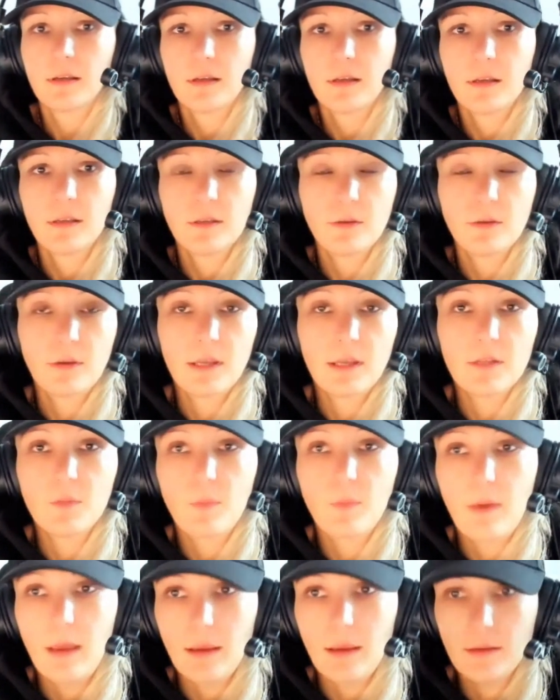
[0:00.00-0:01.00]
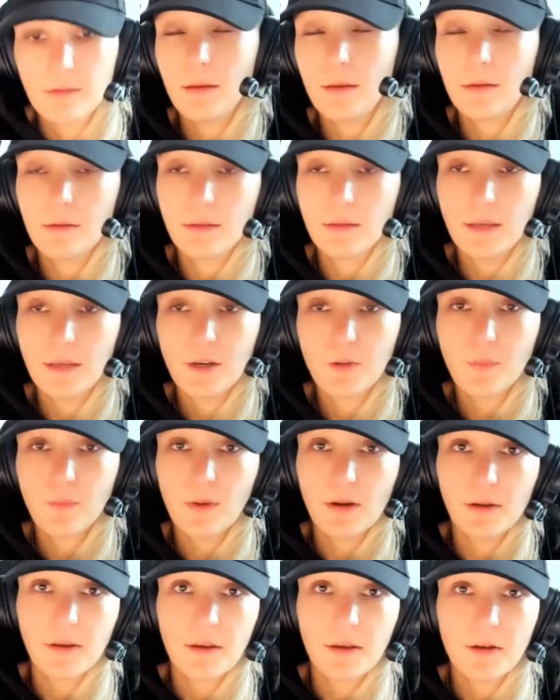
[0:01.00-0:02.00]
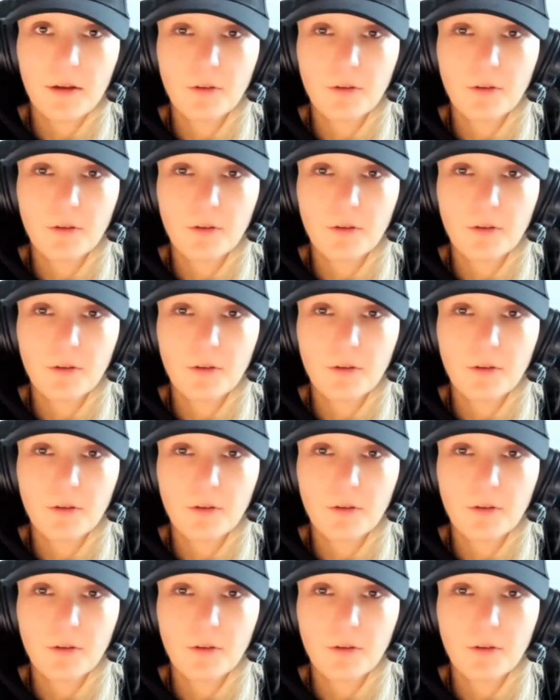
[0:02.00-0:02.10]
You get paid year by year.